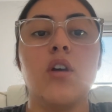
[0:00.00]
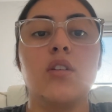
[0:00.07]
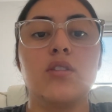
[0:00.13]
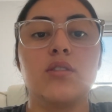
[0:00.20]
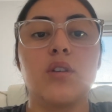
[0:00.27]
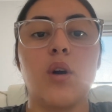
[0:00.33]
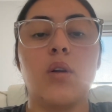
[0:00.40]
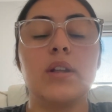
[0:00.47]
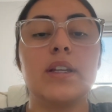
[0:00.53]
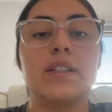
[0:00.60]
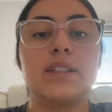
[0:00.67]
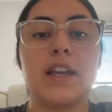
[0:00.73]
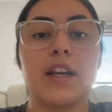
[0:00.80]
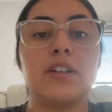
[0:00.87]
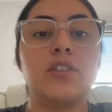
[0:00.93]
solely
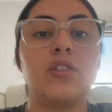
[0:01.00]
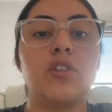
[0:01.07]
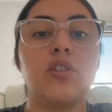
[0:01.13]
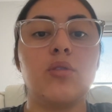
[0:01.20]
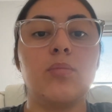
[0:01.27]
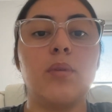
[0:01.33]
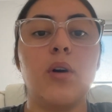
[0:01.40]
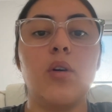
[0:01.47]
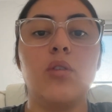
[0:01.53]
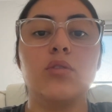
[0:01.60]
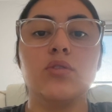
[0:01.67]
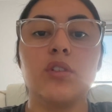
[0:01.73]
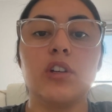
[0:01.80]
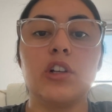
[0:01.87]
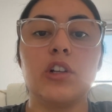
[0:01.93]
technical but
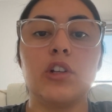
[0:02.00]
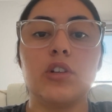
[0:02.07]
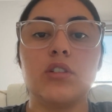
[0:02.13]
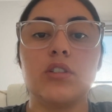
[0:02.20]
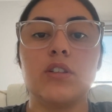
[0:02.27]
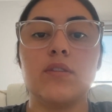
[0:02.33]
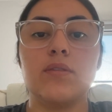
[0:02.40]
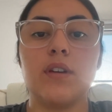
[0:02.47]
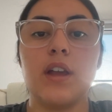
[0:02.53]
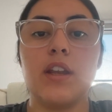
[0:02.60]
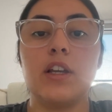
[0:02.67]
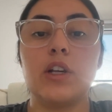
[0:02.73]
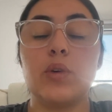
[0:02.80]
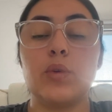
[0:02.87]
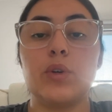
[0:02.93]
also inclusive and
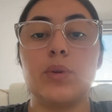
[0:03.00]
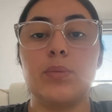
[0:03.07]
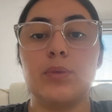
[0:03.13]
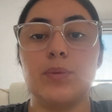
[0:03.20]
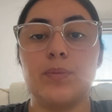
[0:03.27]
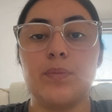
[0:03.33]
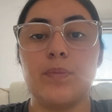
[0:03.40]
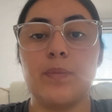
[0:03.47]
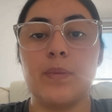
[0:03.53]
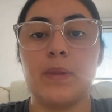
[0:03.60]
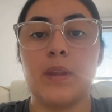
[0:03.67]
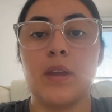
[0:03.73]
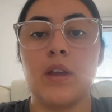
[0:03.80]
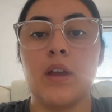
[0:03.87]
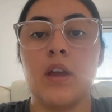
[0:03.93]
equitable.
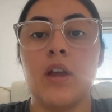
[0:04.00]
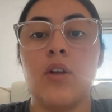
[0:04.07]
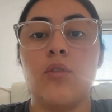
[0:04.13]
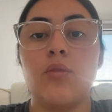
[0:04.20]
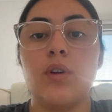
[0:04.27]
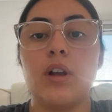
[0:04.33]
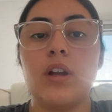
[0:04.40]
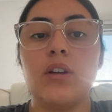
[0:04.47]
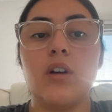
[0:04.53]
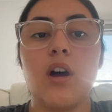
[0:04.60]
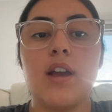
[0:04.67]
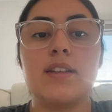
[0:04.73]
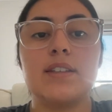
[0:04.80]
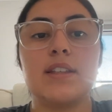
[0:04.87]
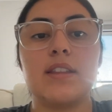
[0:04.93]

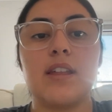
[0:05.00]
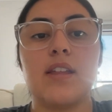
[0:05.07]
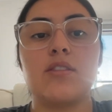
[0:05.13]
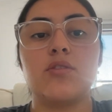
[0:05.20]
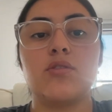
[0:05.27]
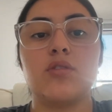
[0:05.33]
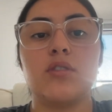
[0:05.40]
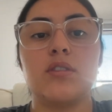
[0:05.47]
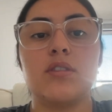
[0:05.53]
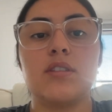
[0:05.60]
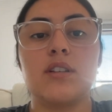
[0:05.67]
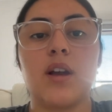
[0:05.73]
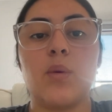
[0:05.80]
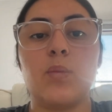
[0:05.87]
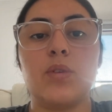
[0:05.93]
Recognizing that students
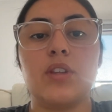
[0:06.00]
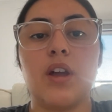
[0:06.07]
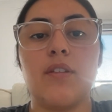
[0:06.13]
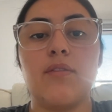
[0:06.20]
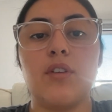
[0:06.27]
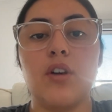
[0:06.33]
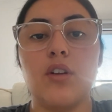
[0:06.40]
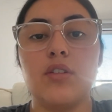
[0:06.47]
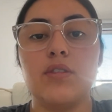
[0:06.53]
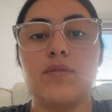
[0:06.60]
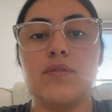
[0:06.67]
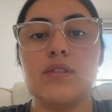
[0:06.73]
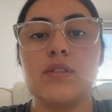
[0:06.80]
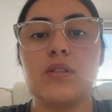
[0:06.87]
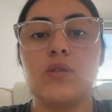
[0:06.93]
come with diverse
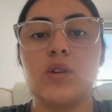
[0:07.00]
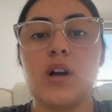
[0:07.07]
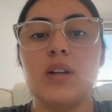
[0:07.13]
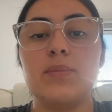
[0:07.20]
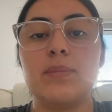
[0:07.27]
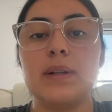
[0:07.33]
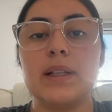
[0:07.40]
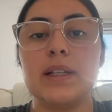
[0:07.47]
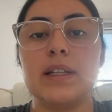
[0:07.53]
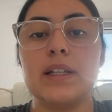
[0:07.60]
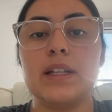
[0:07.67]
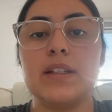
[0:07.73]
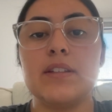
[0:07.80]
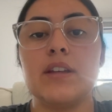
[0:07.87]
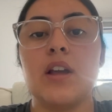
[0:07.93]
physical
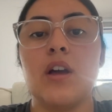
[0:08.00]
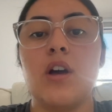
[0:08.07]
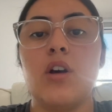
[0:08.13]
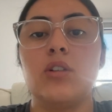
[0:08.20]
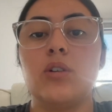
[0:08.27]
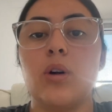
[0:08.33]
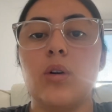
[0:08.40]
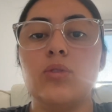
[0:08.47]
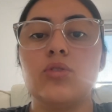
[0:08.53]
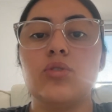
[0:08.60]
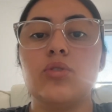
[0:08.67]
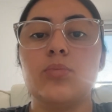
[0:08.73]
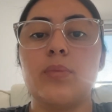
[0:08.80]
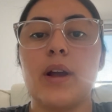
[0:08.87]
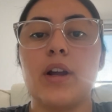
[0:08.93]
abilities,
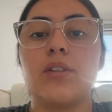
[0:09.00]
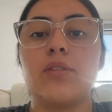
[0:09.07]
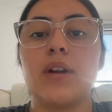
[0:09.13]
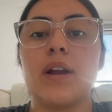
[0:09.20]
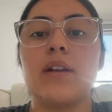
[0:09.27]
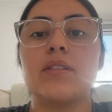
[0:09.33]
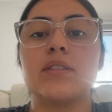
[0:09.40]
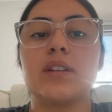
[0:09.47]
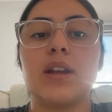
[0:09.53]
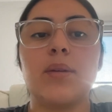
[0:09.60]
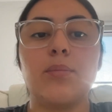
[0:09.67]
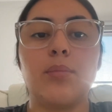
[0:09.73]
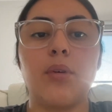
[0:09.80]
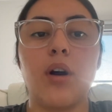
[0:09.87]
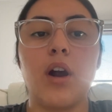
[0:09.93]
cultural backgrounds,
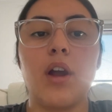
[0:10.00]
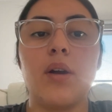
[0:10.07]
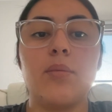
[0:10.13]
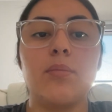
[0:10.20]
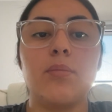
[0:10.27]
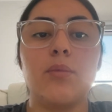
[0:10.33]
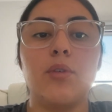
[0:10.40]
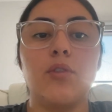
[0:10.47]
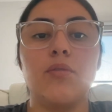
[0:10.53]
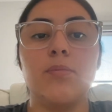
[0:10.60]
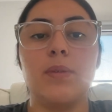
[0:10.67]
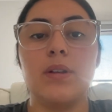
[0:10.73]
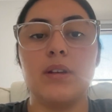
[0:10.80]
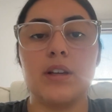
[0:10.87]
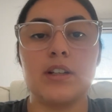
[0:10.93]
and prior
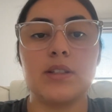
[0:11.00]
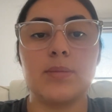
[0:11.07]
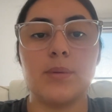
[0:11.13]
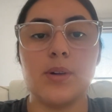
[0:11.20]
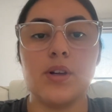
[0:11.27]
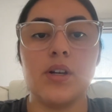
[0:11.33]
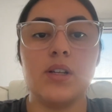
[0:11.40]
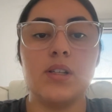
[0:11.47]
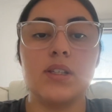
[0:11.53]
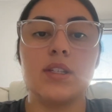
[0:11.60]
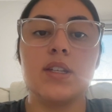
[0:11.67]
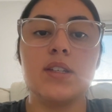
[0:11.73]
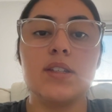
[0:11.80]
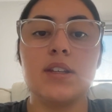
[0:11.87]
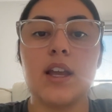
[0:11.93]
movement
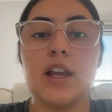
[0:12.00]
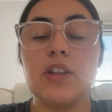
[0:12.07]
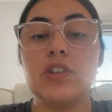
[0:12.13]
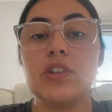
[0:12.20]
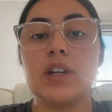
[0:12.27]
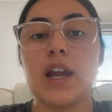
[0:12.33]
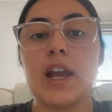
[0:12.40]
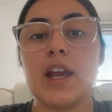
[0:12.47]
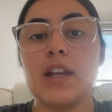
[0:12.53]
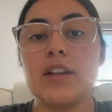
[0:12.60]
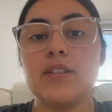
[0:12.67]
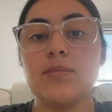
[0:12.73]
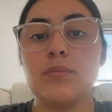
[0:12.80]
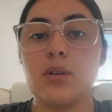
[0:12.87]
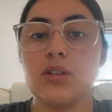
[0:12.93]
experiences,
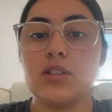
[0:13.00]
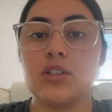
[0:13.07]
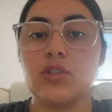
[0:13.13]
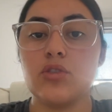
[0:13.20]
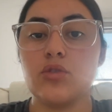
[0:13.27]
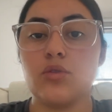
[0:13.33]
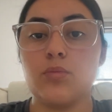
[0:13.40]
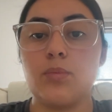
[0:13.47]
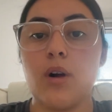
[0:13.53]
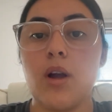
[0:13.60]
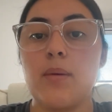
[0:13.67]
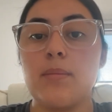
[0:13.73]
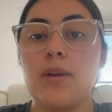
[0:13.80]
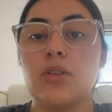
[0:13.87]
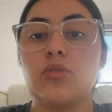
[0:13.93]
educators must ensure
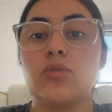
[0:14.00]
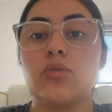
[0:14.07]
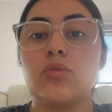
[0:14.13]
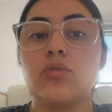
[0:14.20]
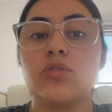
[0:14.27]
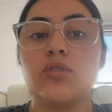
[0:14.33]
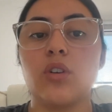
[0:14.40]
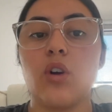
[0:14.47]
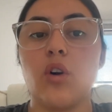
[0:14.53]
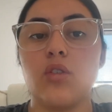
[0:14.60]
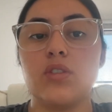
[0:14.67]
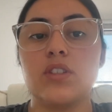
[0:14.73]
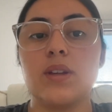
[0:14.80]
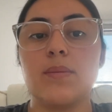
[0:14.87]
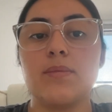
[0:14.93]
biometrical
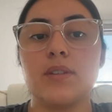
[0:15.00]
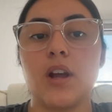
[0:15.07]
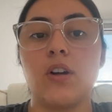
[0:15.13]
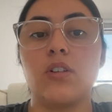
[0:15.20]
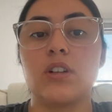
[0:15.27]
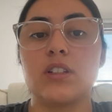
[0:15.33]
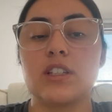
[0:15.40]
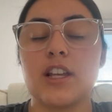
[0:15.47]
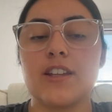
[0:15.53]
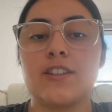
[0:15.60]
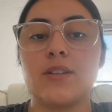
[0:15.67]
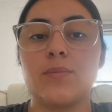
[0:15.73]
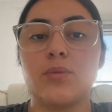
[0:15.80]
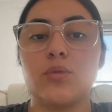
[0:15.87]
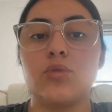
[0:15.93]
concepts are
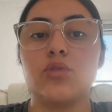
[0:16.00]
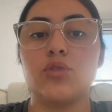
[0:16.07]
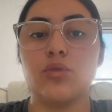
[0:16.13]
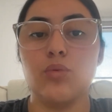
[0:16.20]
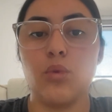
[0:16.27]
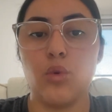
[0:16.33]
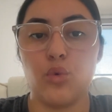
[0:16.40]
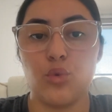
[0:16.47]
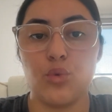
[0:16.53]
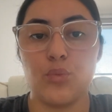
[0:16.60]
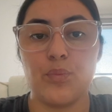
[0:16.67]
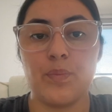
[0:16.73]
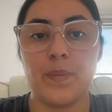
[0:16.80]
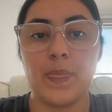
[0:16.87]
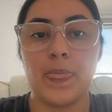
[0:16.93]
accessible to all.
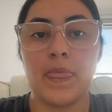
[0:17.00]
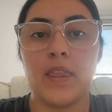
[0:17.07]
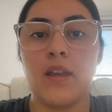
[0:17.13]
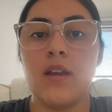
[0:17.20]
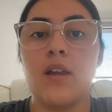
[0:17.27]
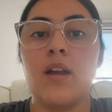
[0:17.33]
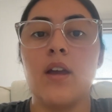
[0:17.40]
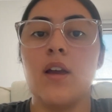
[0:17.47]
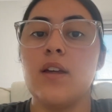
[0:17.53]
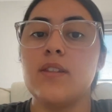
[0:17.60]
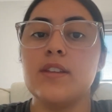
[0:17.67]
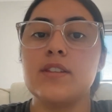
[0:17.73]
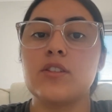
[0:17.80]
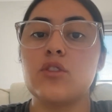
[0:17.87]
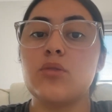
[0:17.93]

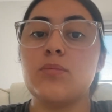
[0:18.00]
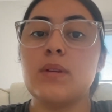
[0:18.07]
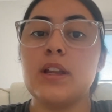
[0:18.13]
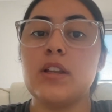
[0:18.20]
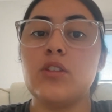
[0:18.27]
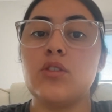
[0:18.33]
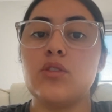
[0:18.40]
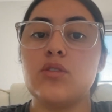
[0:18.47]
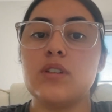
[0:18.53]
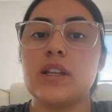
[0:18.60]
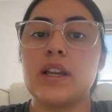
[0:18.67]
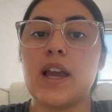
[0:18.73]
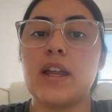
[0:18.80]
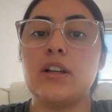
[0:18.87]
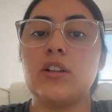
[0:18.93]
This could mean
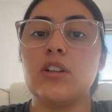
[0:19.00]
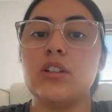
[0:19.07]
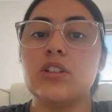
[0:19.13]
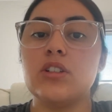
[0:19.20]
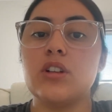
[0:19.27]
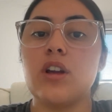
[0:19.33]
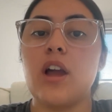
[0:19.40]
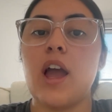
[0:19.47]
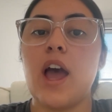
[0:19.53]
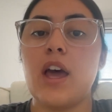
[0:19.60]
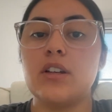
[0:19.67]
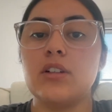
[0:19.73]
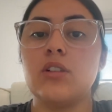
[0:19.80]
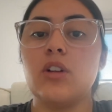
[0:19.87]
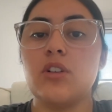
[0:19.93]
using
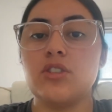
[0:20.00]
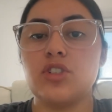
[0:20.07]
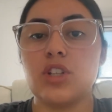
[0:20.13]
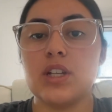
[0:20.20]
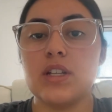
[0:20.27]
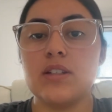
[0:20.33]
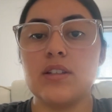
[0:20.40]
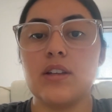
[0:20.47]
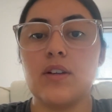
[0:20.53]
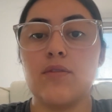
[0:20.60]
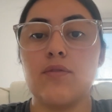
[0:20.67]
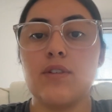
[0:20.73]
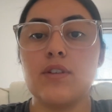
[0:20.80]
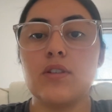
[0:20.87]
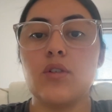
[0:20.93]
analogies,
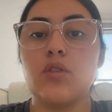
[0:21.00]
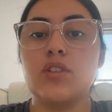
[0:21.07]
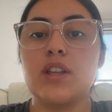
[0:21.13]
physical